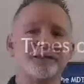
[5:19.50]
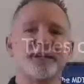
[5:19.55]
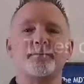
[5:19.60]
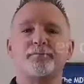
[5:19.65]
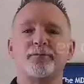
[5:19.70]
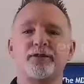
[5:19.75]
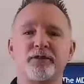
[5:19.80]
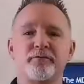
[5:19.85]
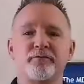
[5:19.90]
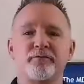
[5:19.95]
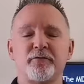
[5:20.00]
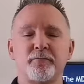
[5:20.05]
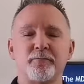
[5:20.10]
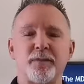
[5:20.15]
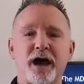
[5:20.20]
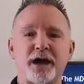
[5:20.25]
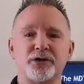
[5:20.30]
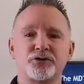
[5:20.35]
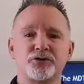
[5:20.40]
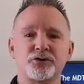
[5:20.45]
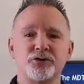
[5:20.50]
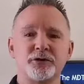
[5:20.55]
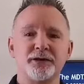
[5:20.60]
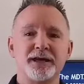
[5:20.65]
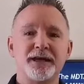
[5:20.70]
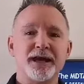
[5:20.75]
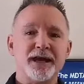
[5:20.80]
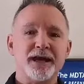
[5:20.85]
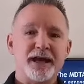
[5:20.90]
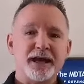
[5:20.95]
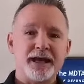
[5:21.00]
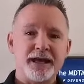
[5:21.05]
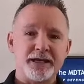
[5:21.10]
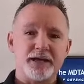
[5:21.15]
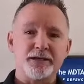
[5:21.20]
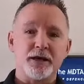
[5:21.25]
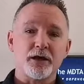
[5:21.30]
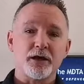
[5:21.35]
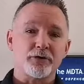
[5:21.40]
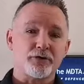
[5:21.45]
in-depth information
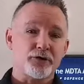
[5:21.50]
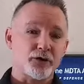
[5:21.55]
in